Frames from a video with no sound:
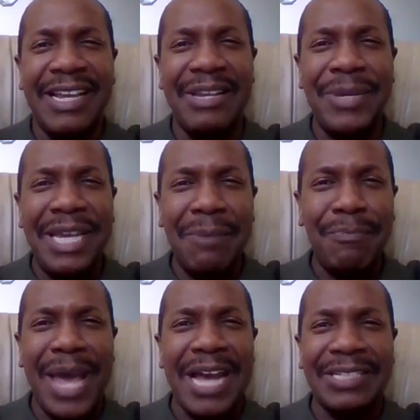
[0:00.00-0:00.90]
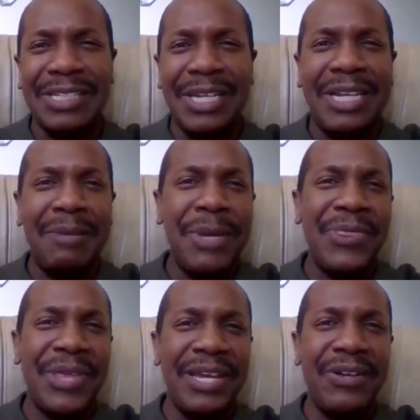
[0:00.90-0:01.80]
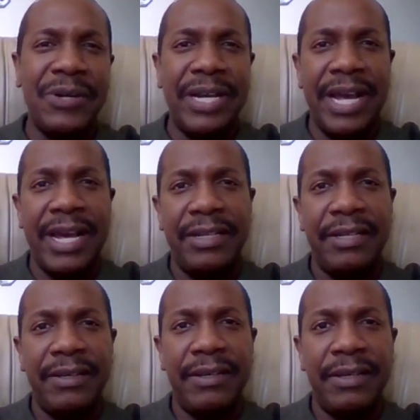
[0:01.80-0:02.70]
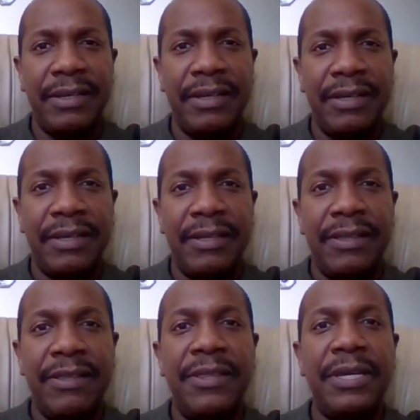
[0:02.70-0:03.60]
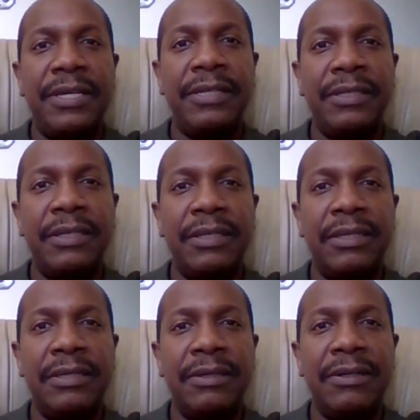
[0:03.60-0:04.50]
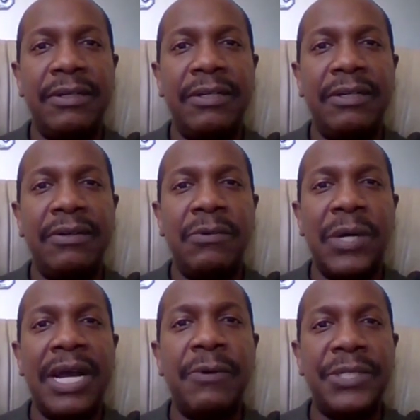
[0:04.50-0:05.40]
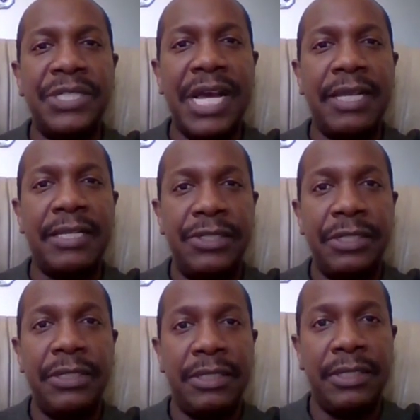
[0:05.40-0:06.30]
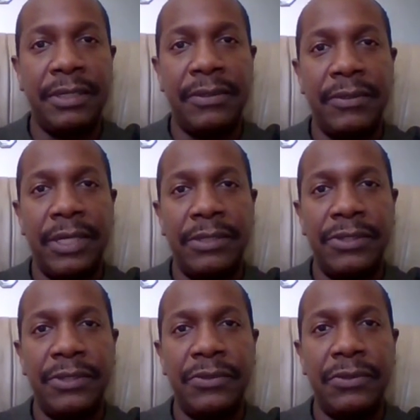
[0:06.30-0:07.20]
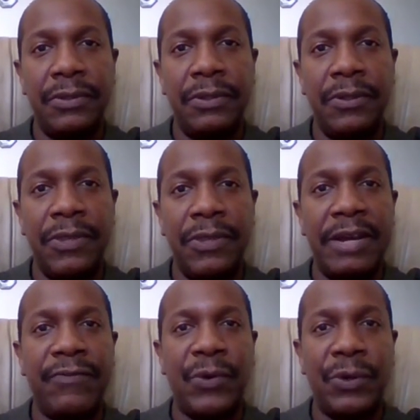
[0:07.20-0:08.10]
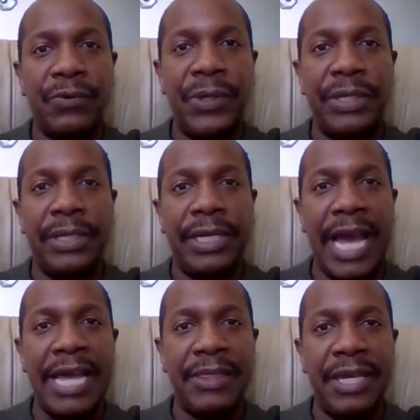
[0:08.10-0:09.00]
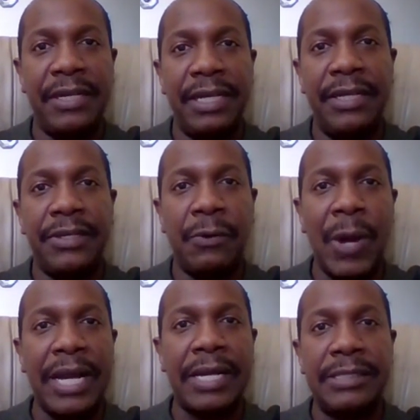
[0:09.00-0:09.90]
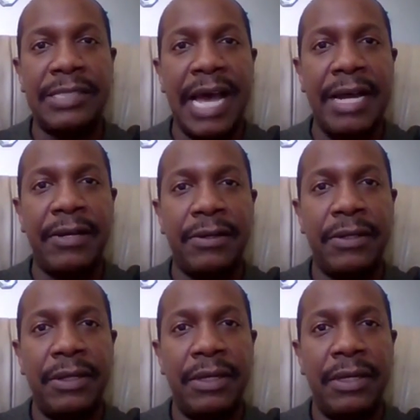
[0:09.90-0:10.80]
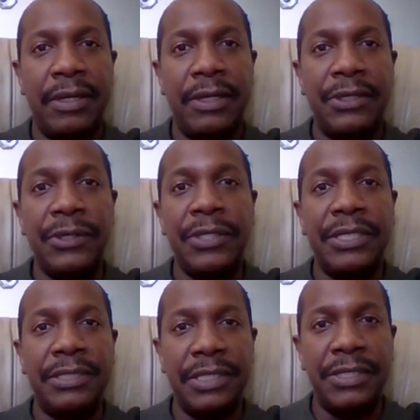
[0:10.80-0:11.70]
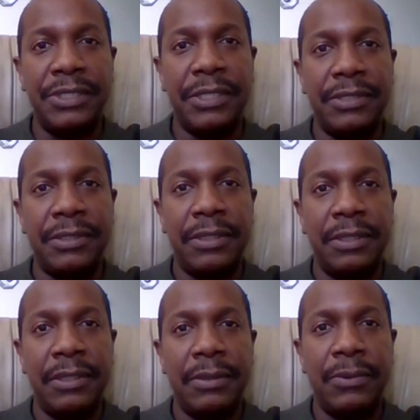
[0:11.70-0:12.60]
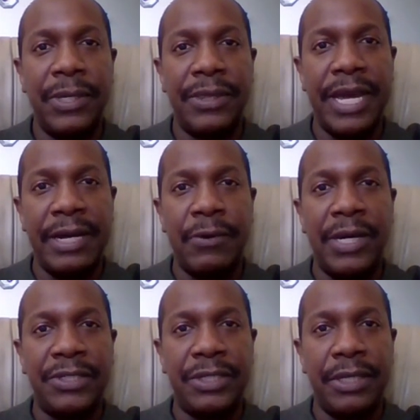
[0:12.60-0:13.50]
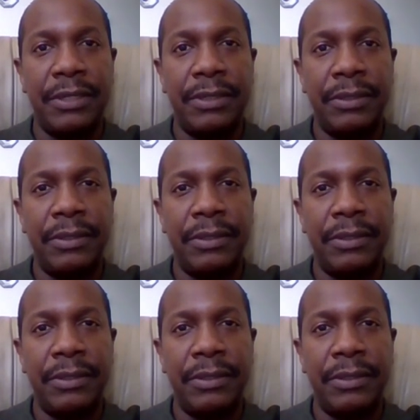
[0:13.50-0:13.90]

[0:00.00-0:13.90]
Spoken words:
let me get back to you, let me think on that. Then what I would challenge you to do is you therefore really, I think, need to reconcile your decisions with that question.